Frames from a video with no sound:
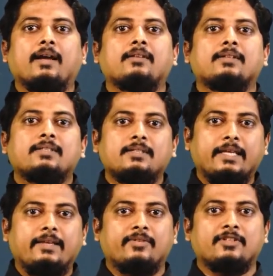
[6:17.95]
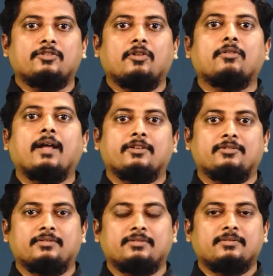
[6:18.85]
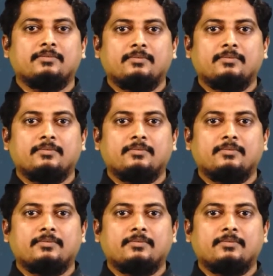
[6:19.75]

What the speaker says: another event or action.